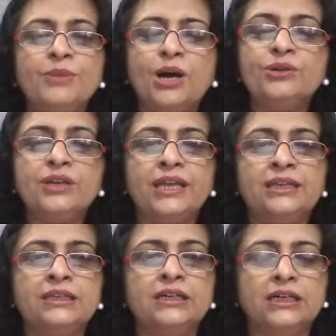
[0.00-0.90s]
about,
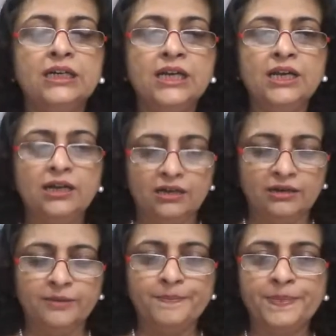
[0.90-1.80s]
and
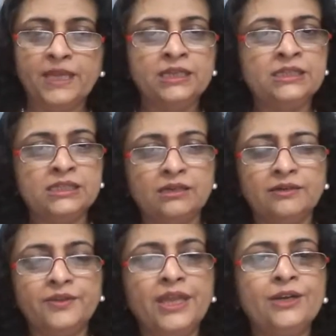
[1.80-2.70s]
it's
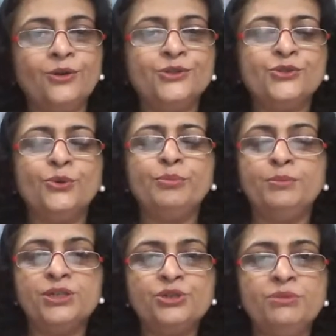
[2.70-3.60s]
there also
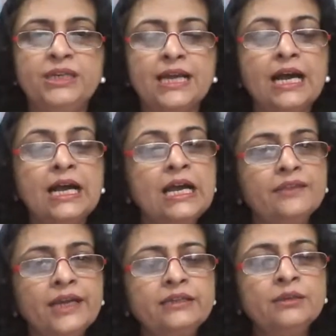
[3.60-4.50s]
published media,
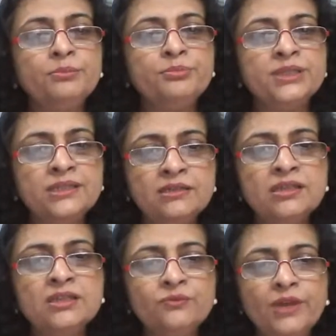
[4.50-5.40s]
that the
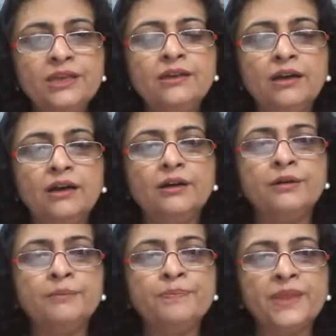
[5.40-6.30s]
businesses, when
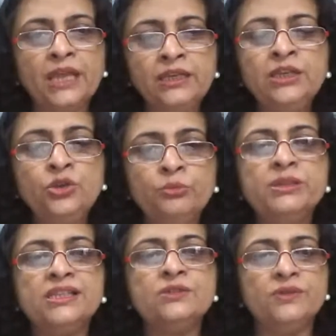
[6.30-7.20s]
any new
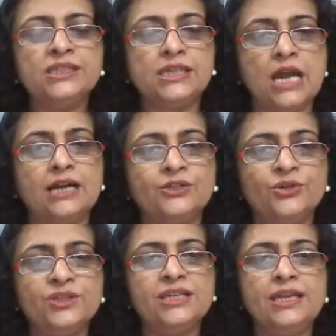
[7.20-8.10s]
business which starts, or
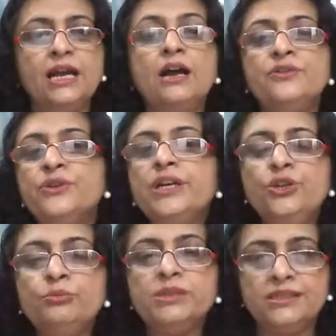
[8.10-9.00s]
say there are 100
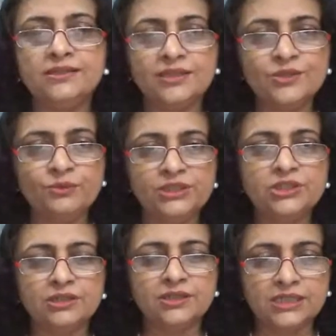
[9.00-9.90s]
new businesses
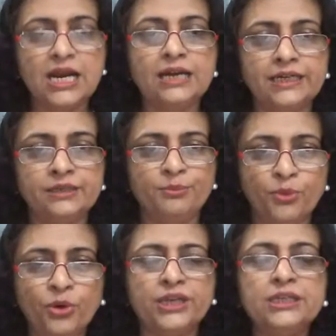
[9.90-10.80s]
which start at a
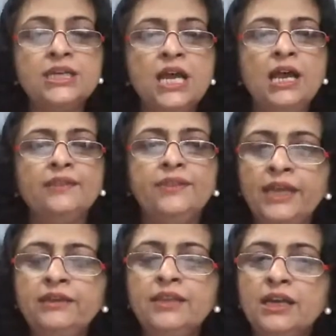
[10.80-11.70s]
point,
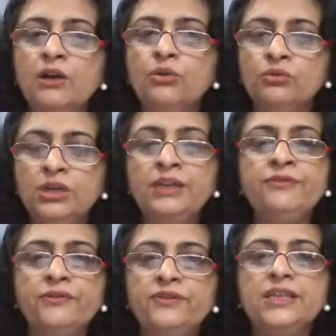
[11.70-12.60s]
then there are only
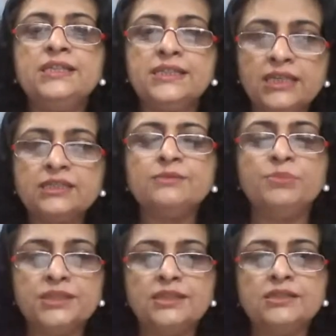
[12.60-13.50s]
56
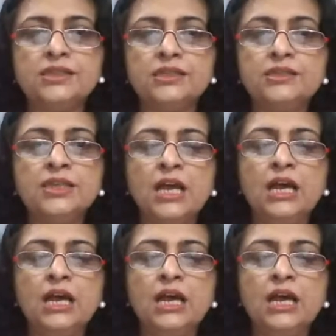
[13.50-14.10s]
businesses